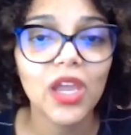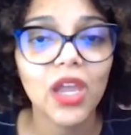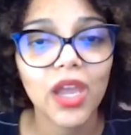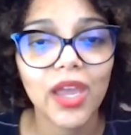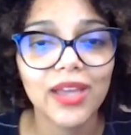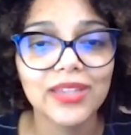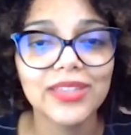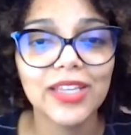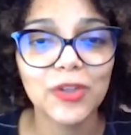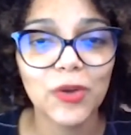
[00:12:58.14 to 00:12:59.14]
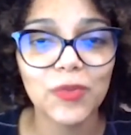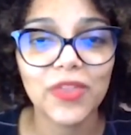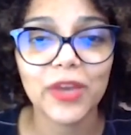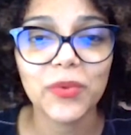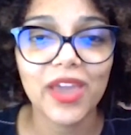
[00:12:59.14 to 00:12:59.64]
and they know
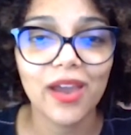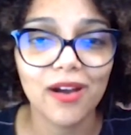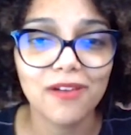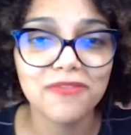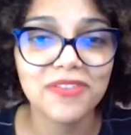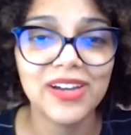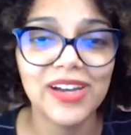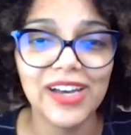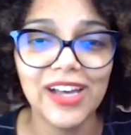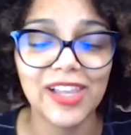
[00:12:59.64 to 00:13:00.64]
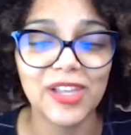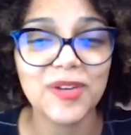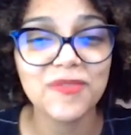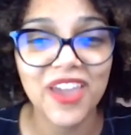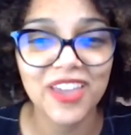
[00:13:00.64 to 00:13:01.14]
that we have a lot
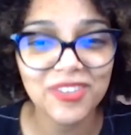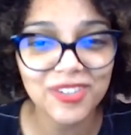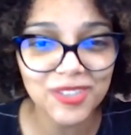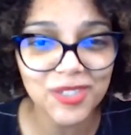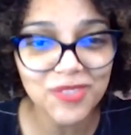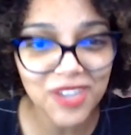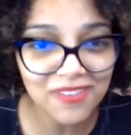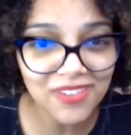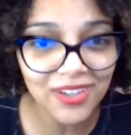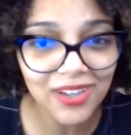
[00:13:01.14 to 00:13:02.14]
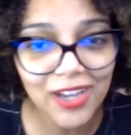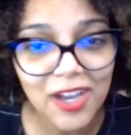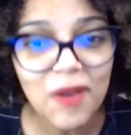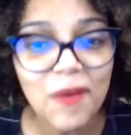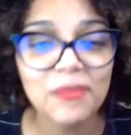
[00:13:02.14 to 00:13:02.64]
of haters of Java.
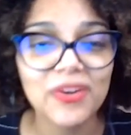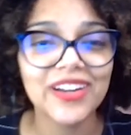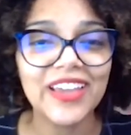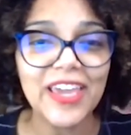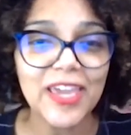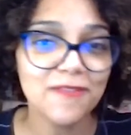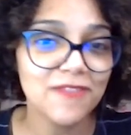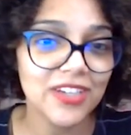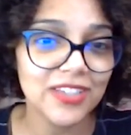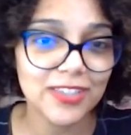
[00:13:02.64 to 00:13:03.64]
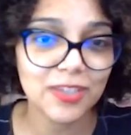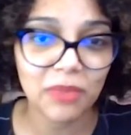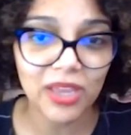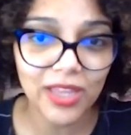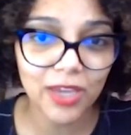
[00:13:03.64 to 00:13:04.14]
But if it is the
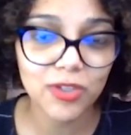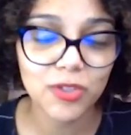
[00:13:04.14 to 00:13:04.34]
main language you